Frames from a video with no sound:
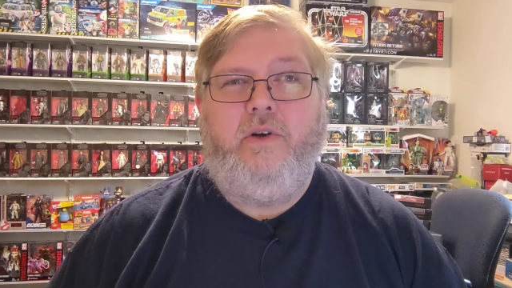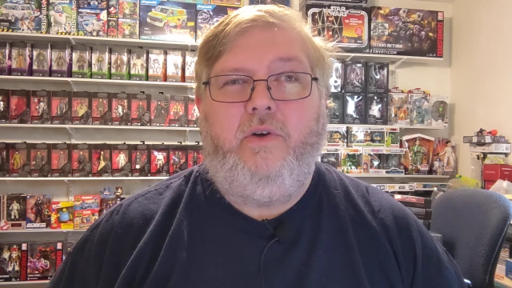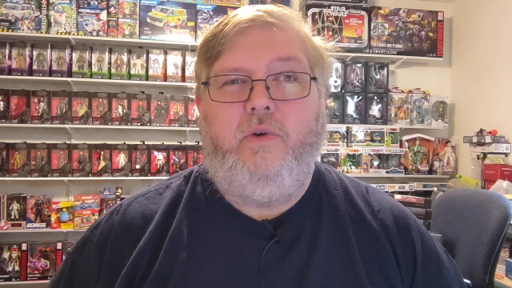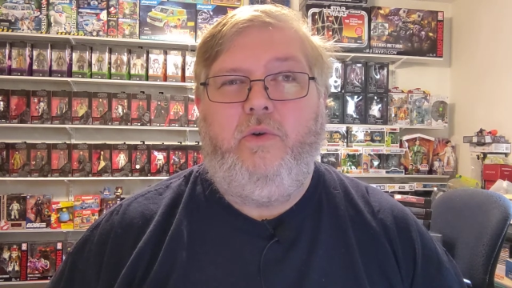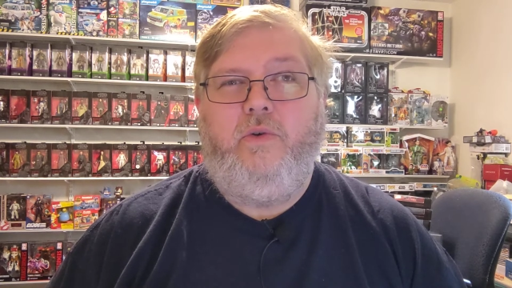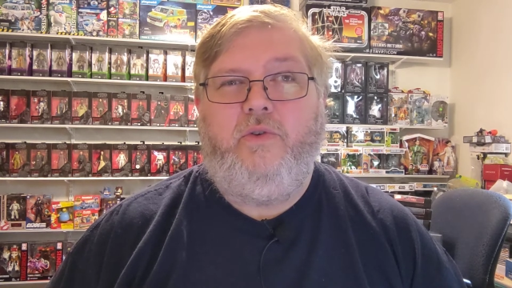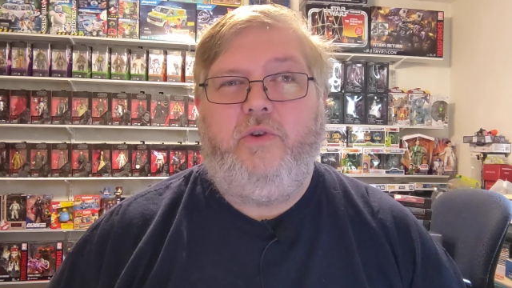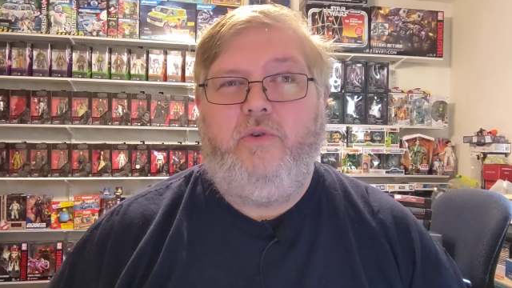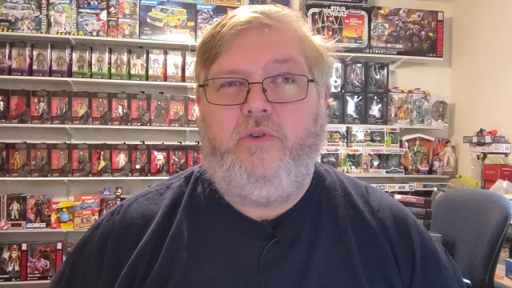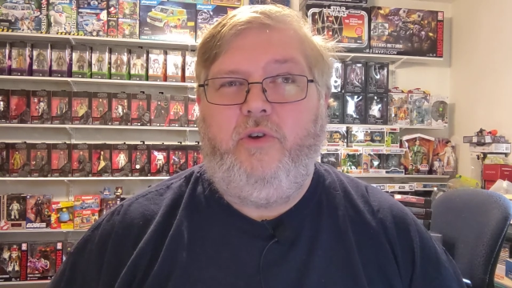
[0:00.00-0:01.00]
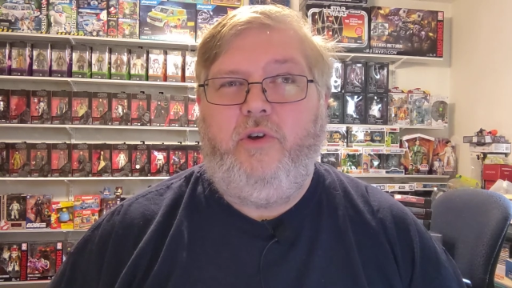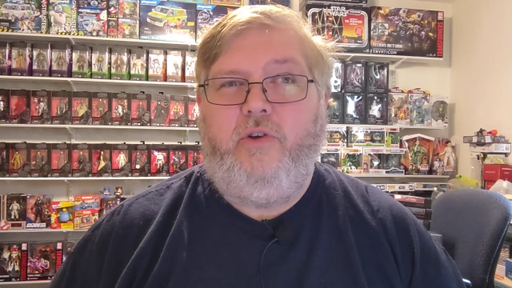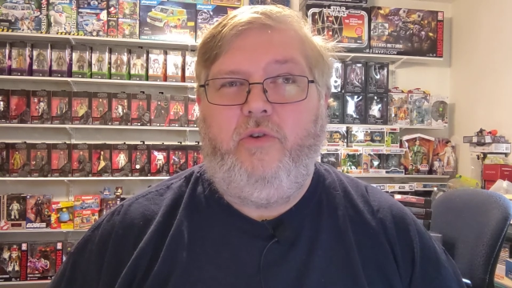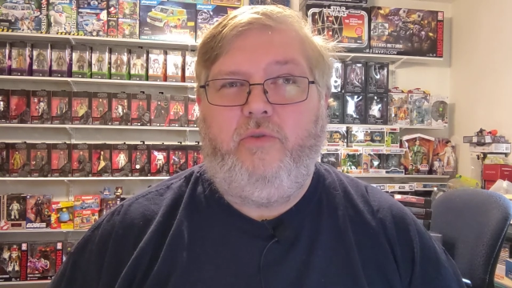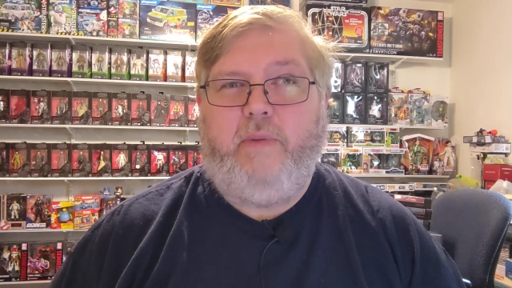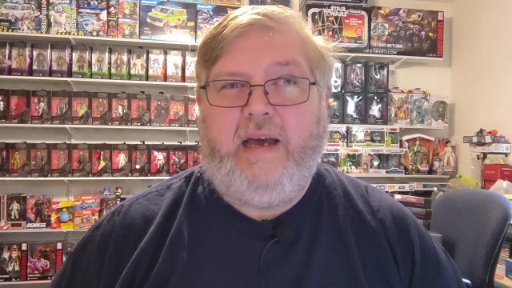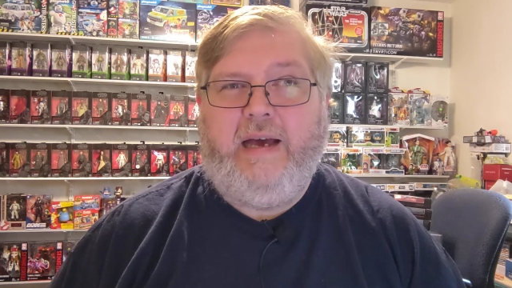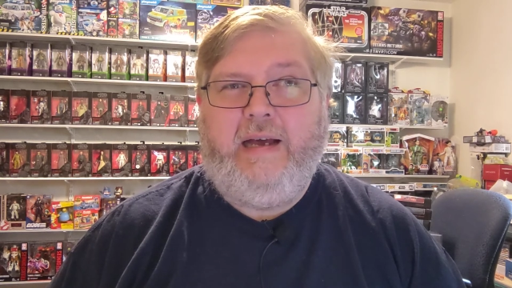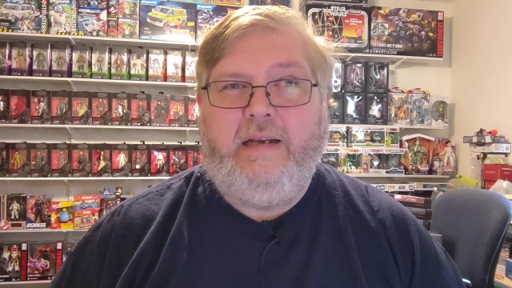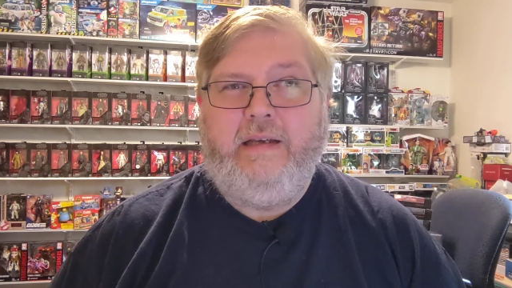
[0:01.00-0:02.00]
who's good, who's
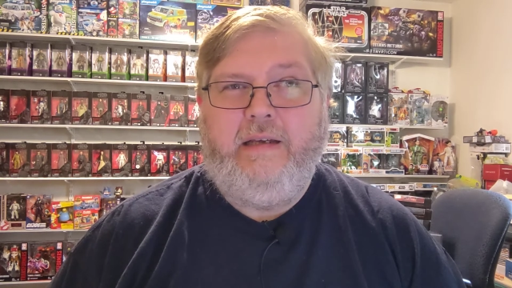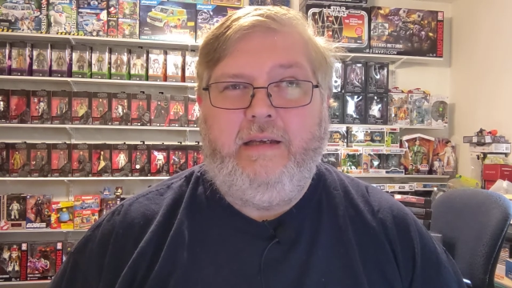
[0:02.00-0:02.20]
bad,